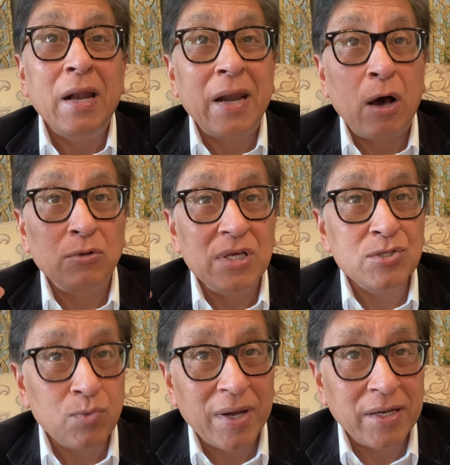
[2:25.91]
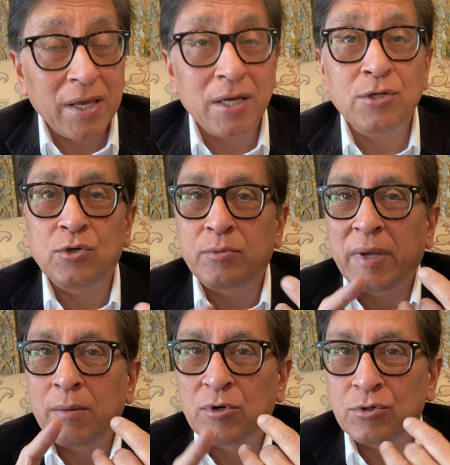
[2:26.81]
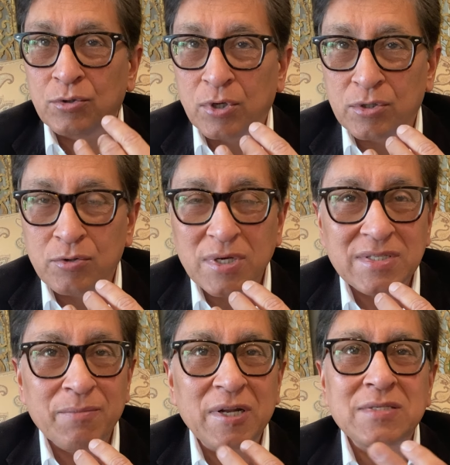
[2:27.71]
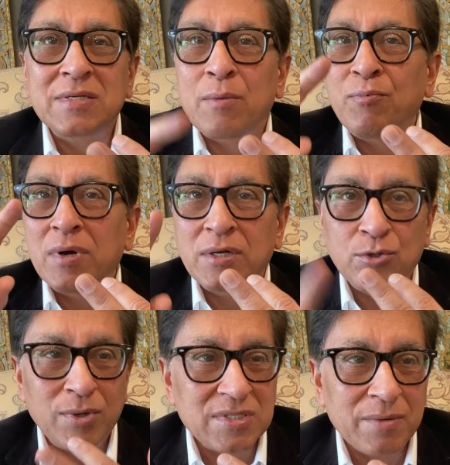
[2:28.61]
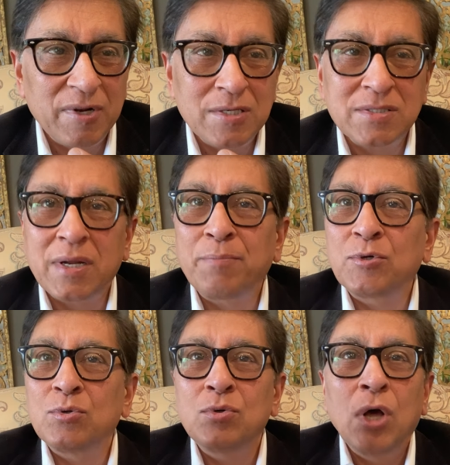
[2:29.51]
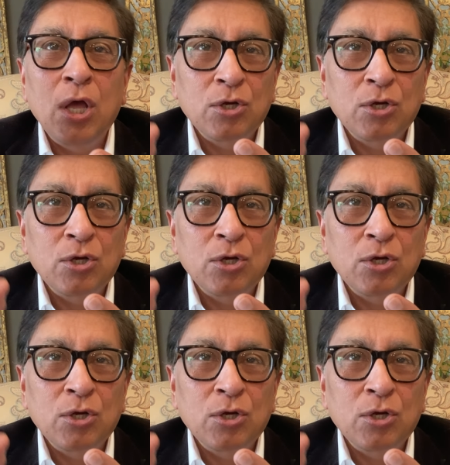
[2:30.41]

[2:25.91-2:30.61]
Now, this 1 year, you'll be able to do your USMLE Step 1, USMLE Step 2,